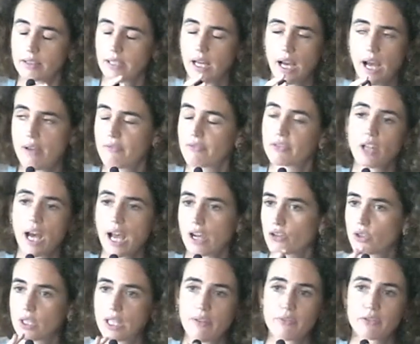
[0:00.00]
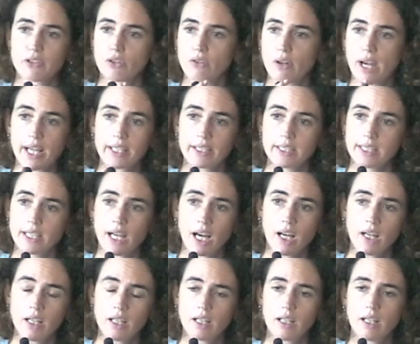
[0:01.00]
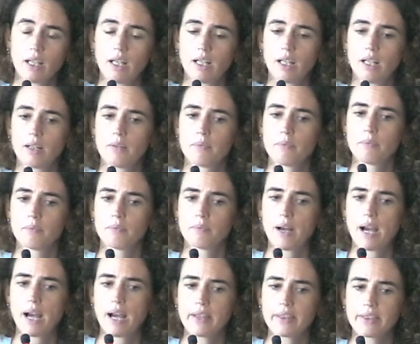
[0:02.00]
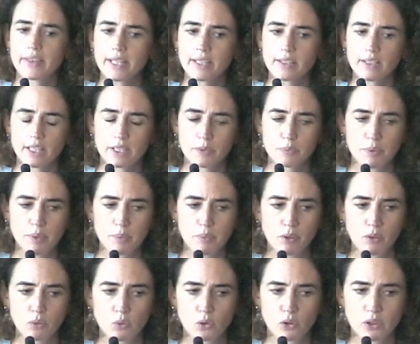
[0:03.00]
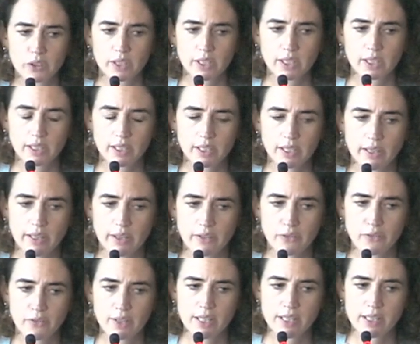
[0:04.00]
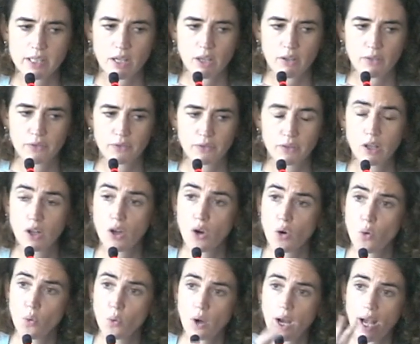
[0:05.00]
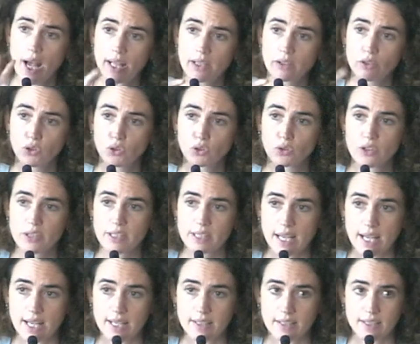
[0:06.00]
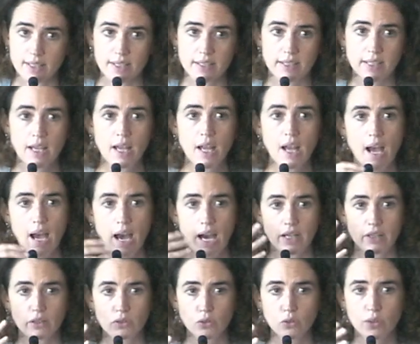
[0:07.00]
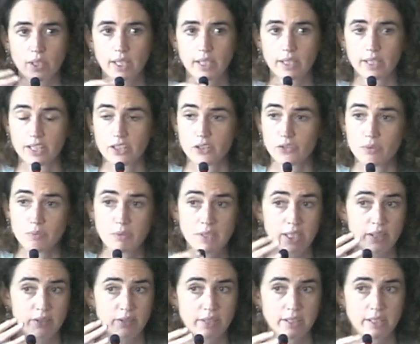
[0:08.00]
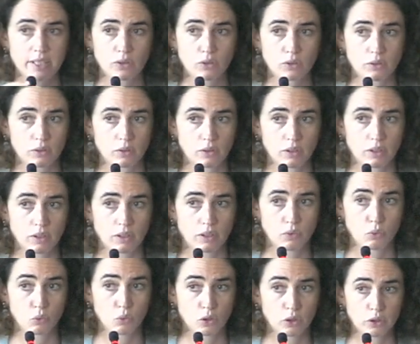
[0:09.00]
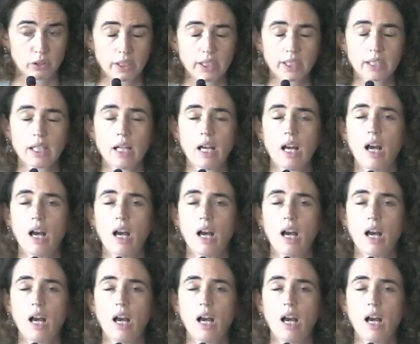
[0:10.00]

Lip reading: I have no idea. I think that people working in the fields of law and neurosciences are doing an extremely interesting work.